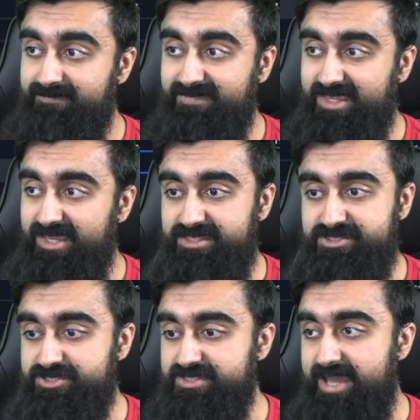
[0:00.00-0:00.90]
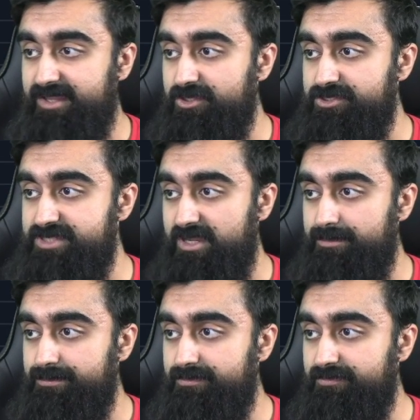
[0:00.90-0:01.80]
it's just not a good
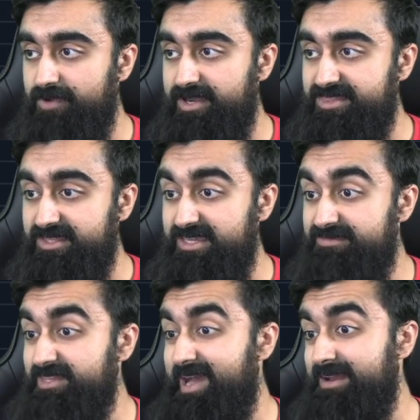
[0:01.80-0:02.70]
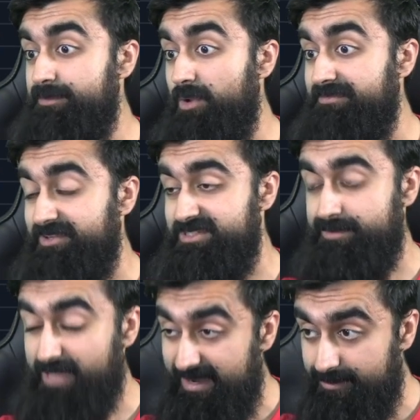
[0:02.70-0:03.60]
setup for anything. Even the IWM, for example,
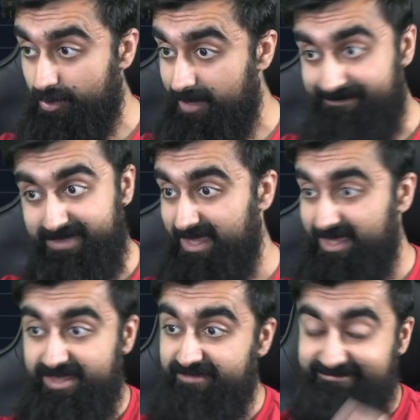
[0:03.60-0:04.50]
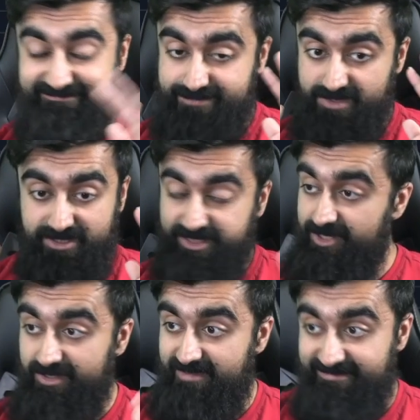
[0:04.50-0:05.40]
the IWM
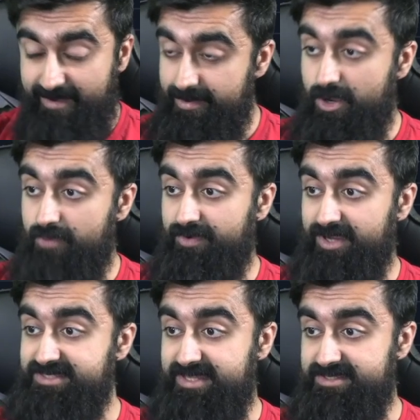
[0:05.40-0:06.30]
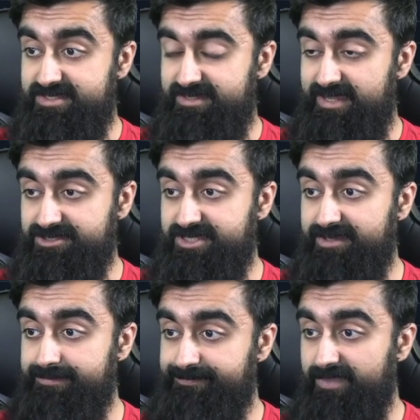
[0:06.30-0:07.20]
clearly very overextended to the
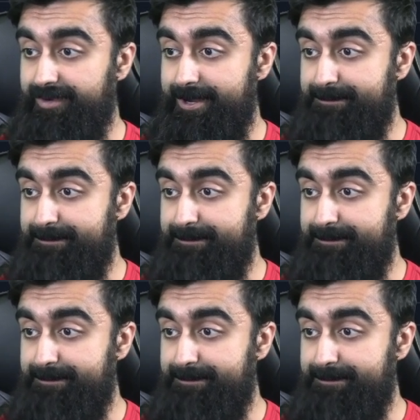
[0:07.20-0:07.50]
downside, right?